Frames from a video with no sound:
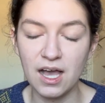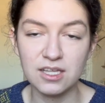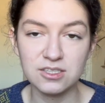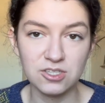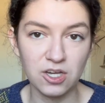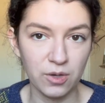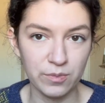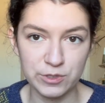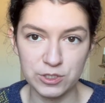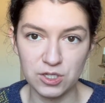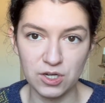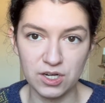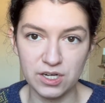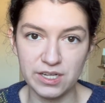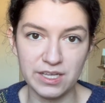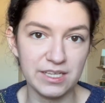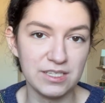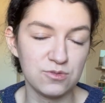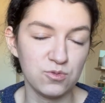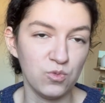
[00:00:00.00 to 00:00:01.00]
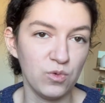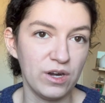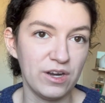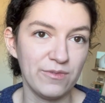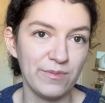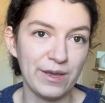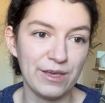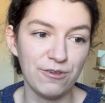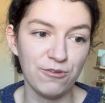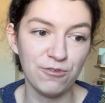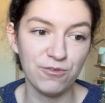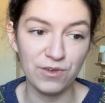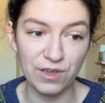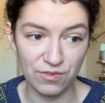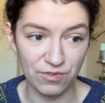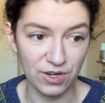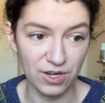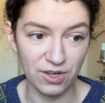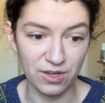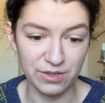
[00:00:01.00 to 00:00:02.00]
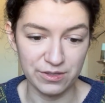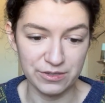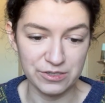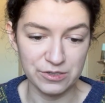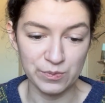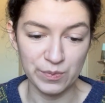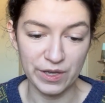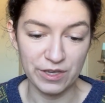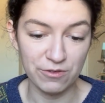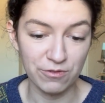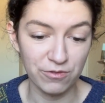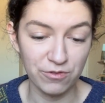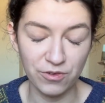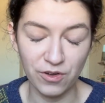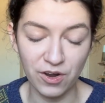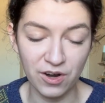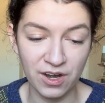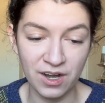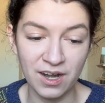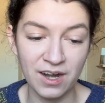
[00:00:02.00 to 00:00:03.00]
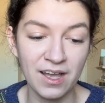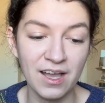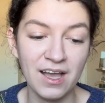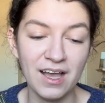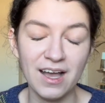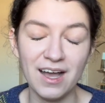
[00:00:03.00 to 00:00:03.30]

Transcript: Thomas Hardy is one of my favorite authors by far.